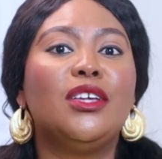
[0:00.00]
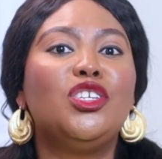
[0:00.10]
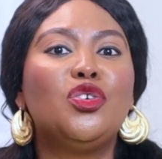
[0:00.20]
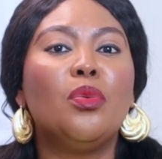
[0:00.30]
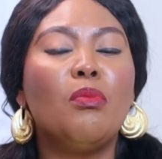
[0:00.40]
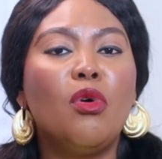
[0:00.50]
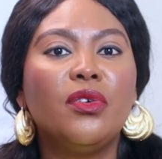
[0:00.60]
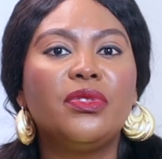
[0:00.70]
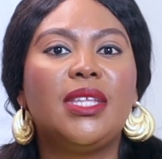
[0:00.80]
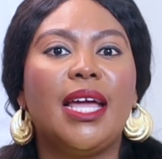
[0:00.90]
you know,
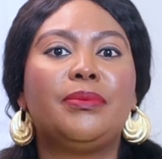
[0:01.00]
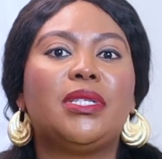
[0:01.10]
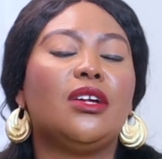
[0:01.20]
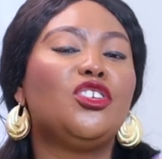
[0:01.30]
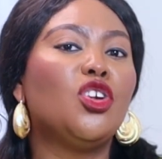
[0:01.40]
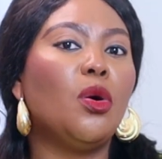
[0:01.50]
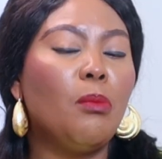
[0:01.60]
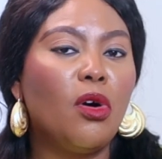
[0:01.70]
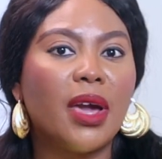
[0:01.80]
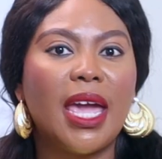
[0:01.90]
more depth, not
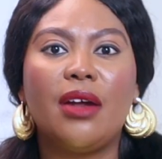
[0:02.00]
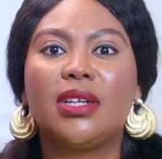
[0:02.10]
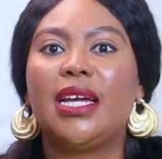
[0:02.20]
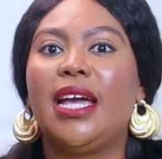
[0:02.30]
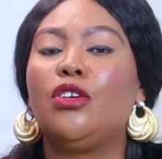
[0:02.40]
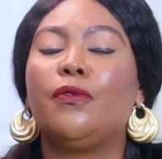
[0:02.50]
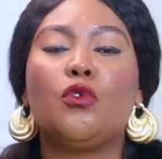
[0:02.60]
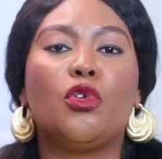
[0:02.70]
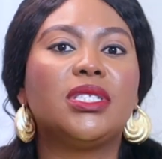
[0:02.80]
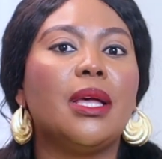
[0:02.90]
more character, and
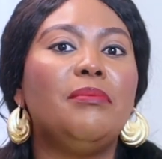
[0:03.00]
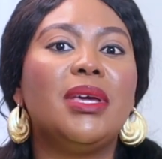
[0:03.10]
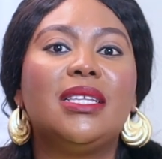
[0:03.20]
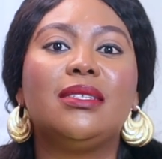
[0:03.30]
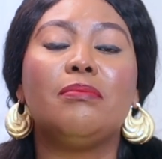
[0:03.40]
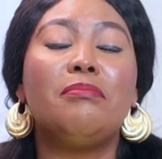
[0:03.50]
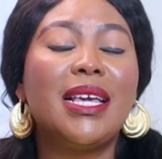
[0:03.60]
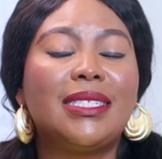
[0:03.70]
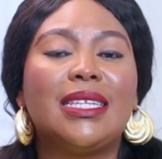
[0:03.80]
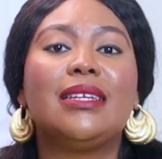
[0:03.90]
of course
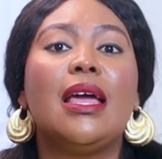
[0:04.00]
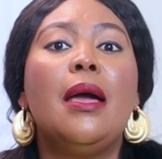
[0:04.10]
makes it